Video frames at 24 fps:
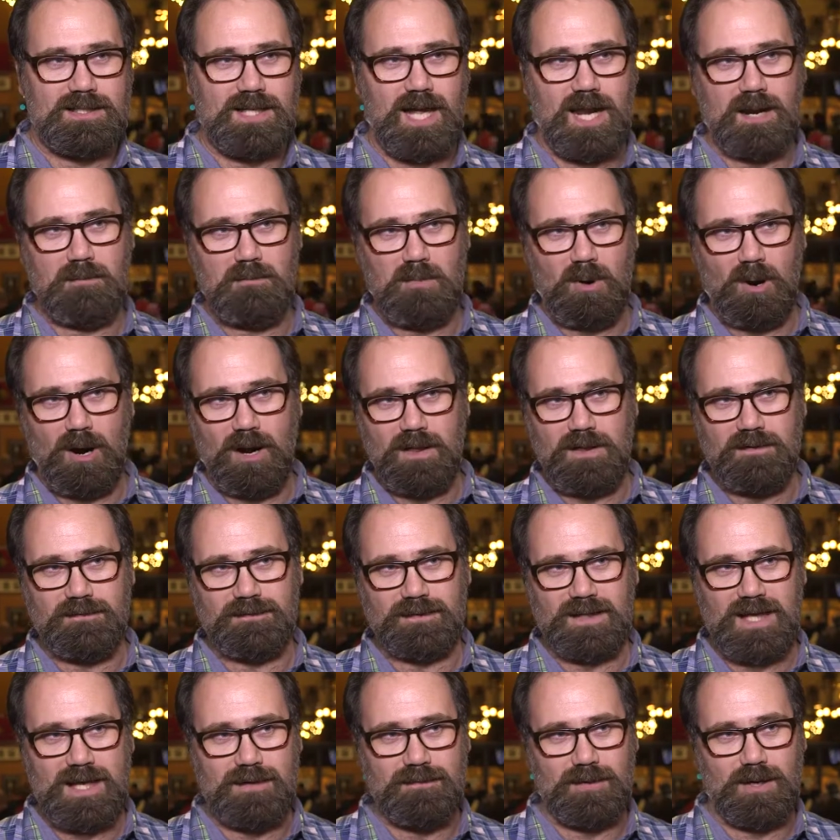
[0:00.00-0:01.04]
It's kind of more on the
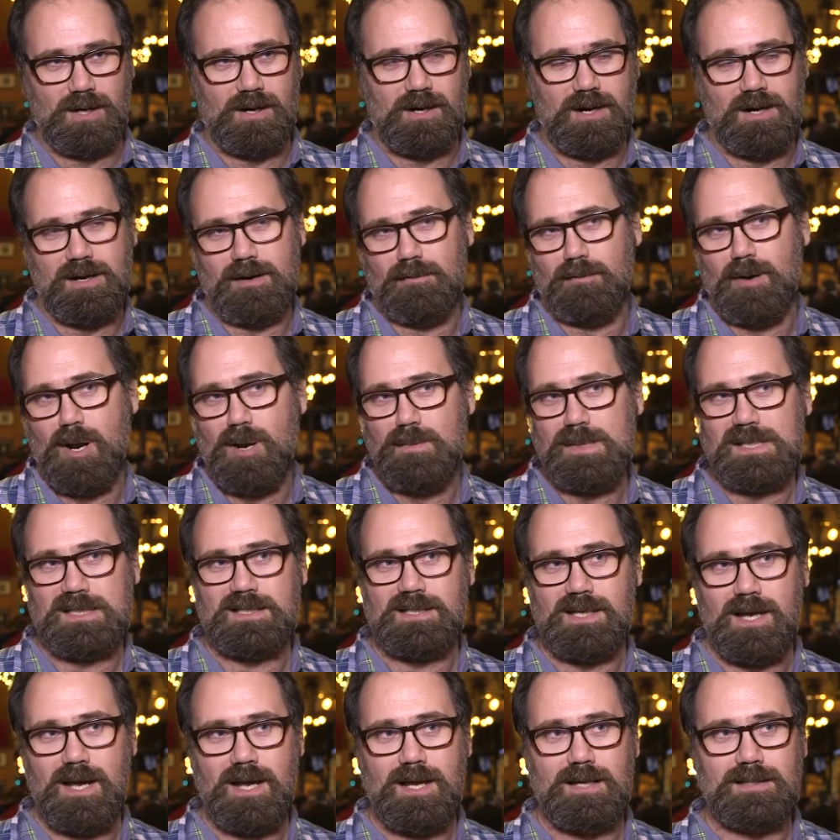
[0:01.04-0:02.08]
flavor and aroma
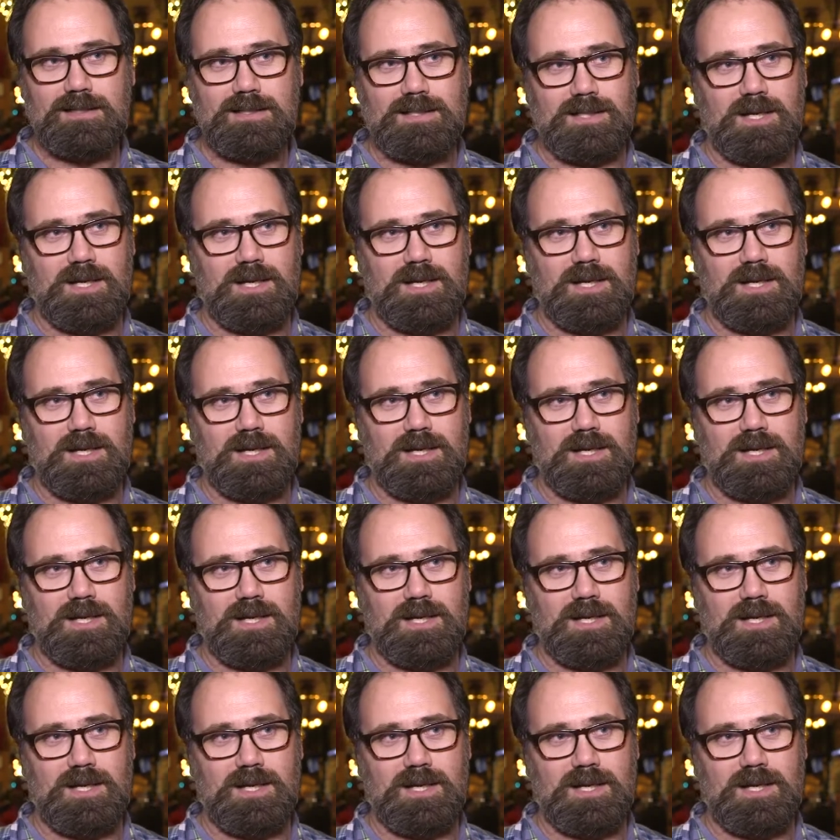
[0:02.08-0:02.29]
side.